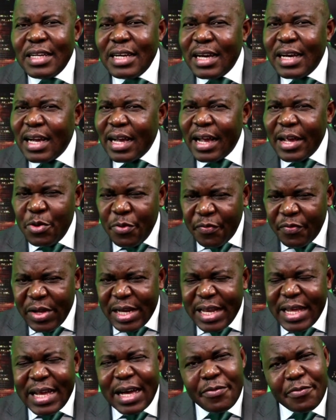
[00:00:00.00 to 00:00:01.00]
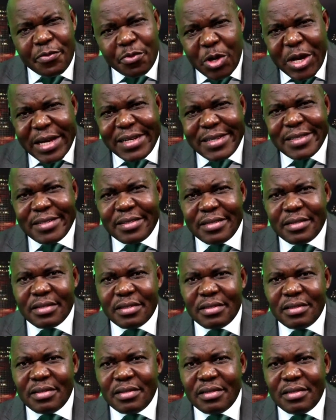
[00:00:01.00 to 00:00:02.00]
Are you feeling afraid?
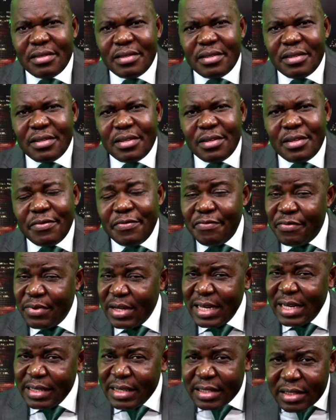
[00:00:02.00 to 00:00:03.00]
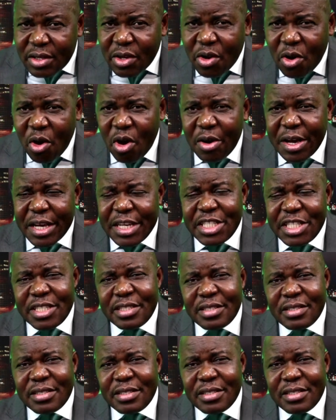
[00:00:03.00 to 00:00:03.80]
Feeling discouraged?